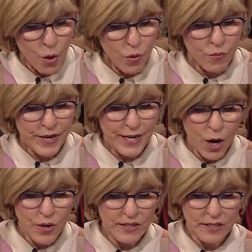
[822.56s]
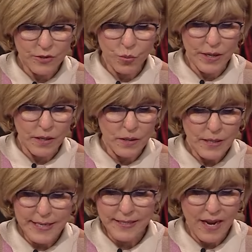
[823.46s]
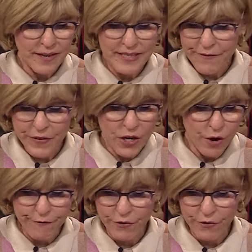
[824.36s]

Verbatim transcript: When we know it's His will, it's not difficult